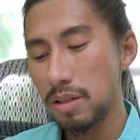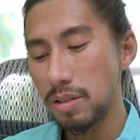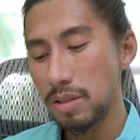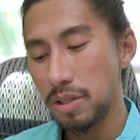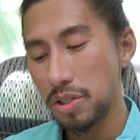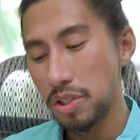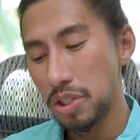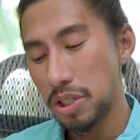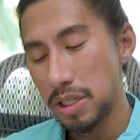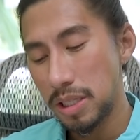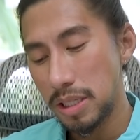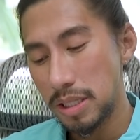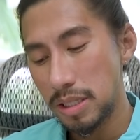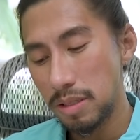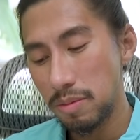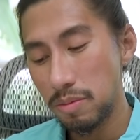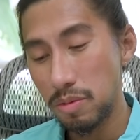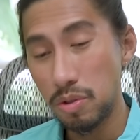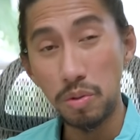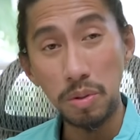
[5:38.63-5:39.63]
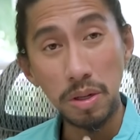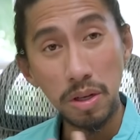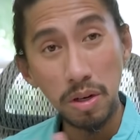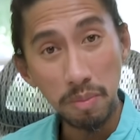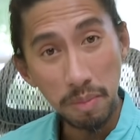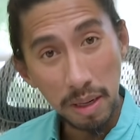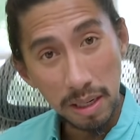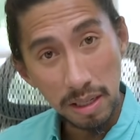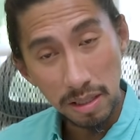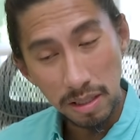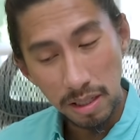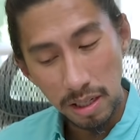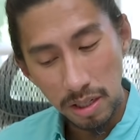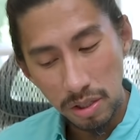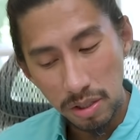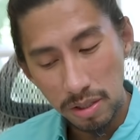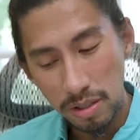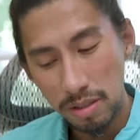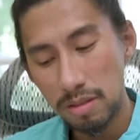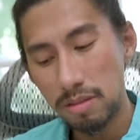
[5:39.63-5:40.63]
such as doing your
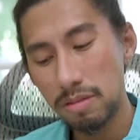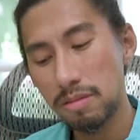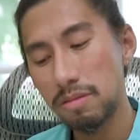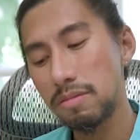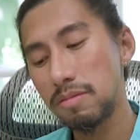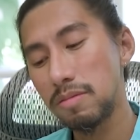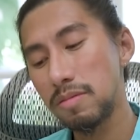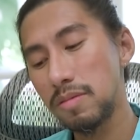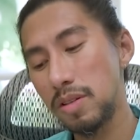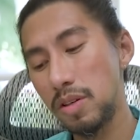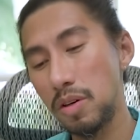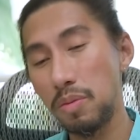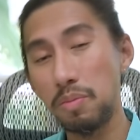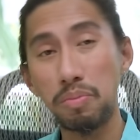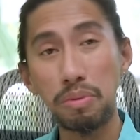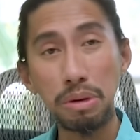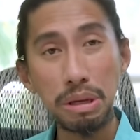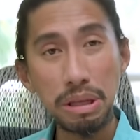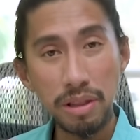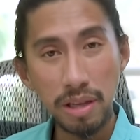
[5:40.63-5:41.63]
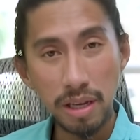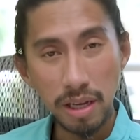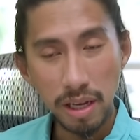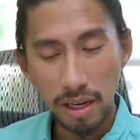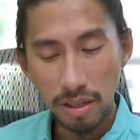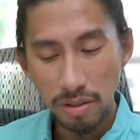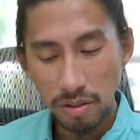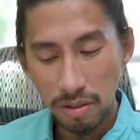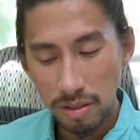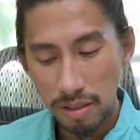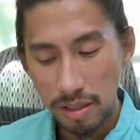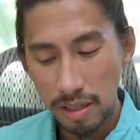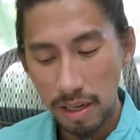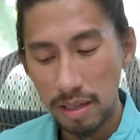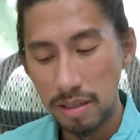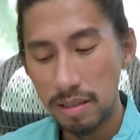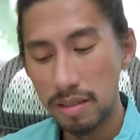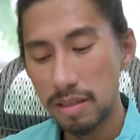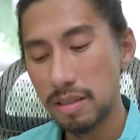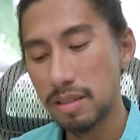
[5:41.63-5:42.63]
meditation, your breathing
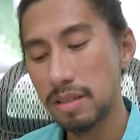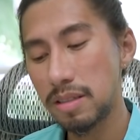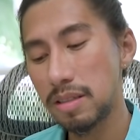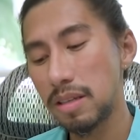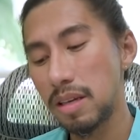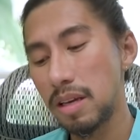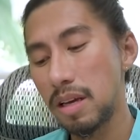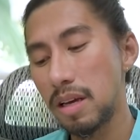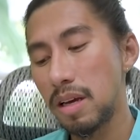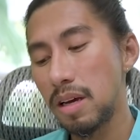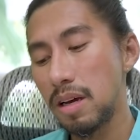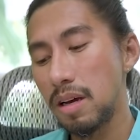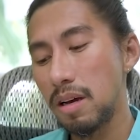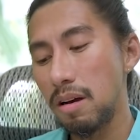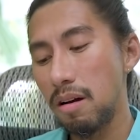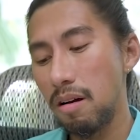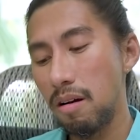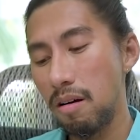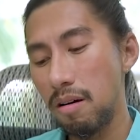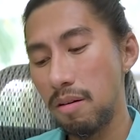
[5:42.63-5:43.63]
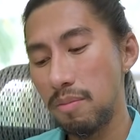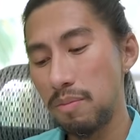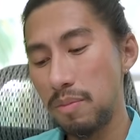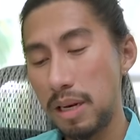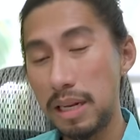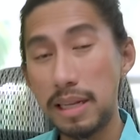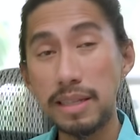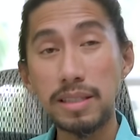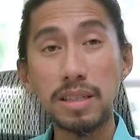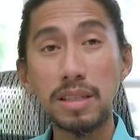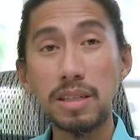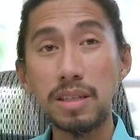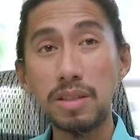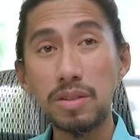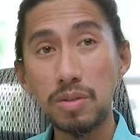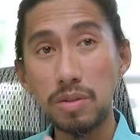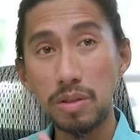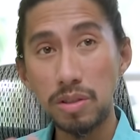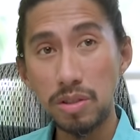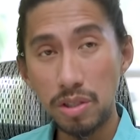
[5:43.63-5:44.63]
exercises, um, listening
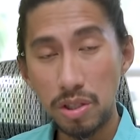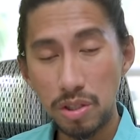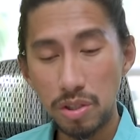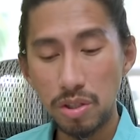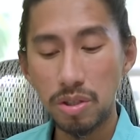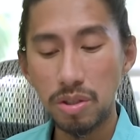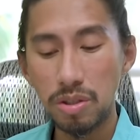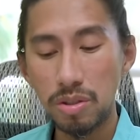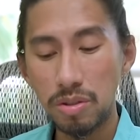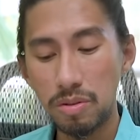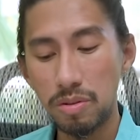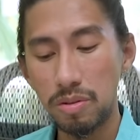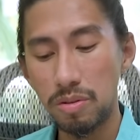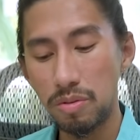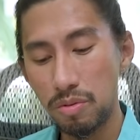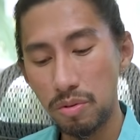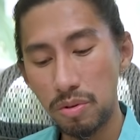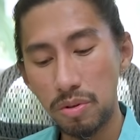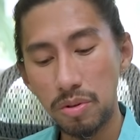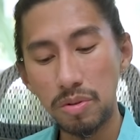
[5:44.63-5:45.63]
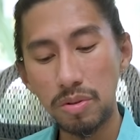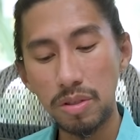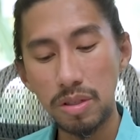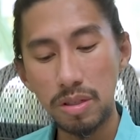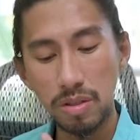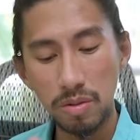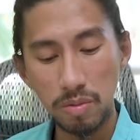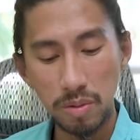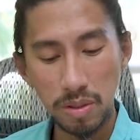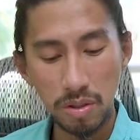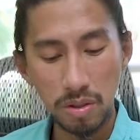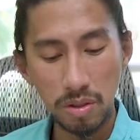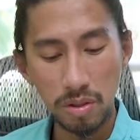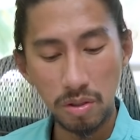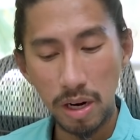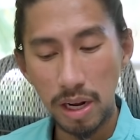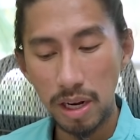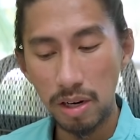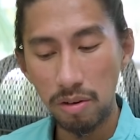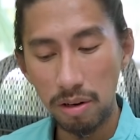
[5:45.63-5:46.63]
to a teacher, to a guru. This is what you're
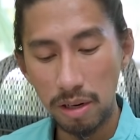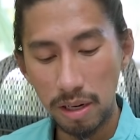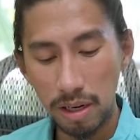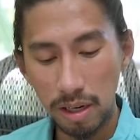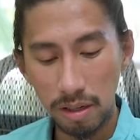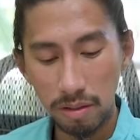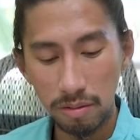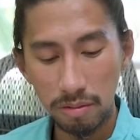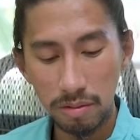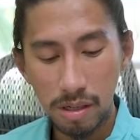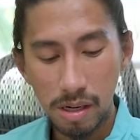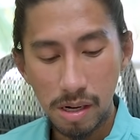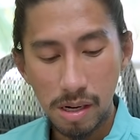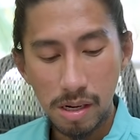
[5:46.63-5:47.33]
trying right now.